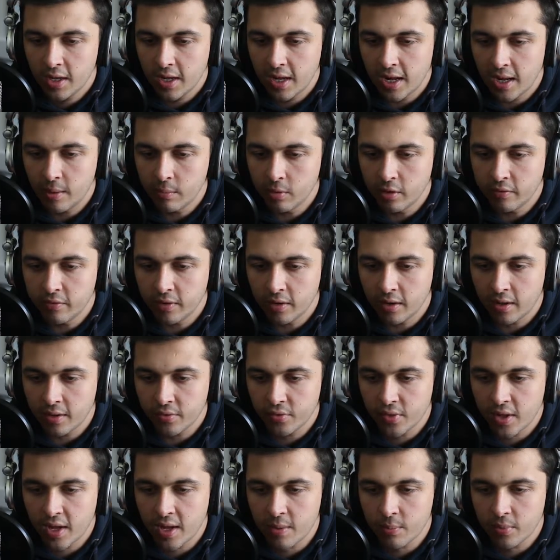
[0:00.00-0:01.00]
and move it like
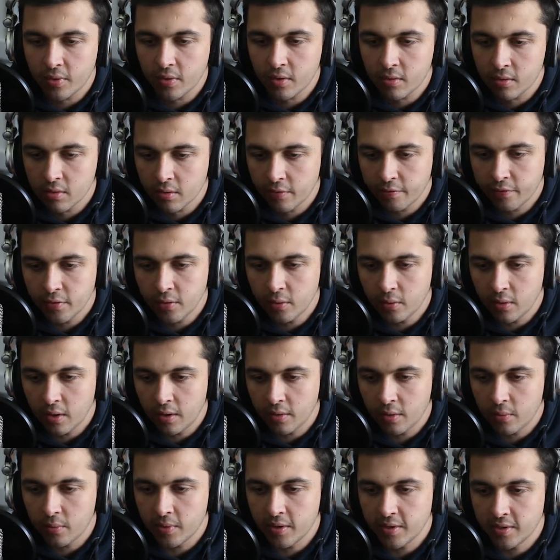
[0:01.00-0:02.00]
that, but there are a few
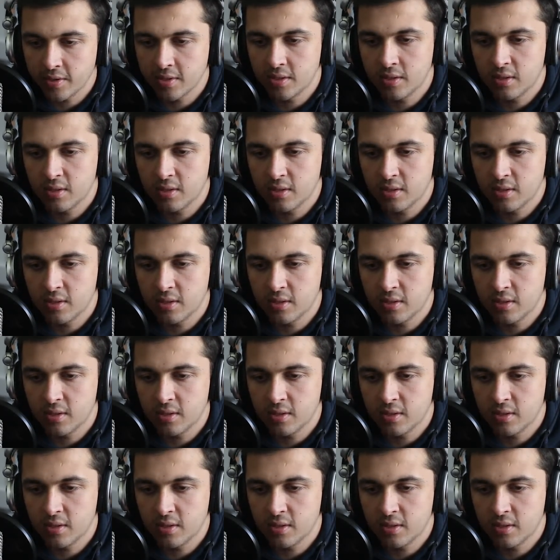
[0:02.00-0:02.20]
other ways